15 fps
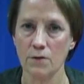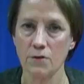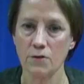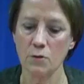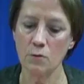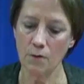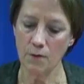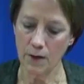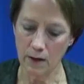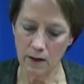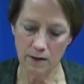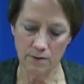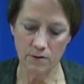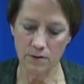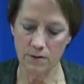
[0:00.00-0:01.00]
The student
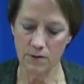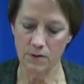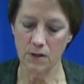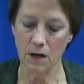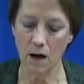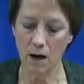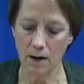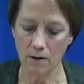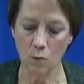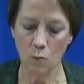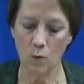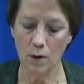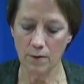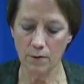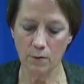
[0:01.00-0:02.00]
then has to
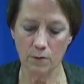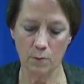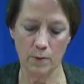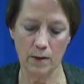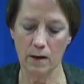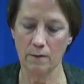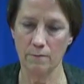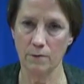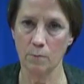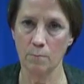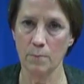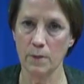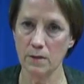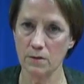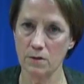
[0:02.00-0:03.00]
decide whether the
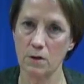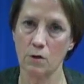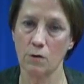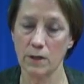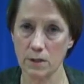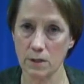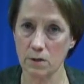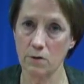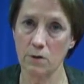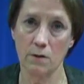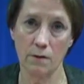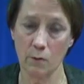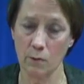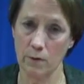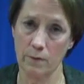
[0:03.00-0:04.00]
behavior meets the
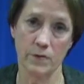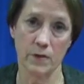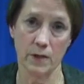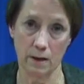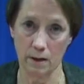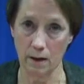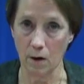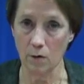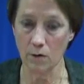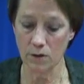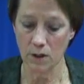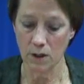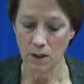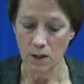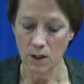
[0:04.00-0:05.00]
criteria that we've set
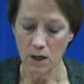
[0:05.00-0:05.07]
out.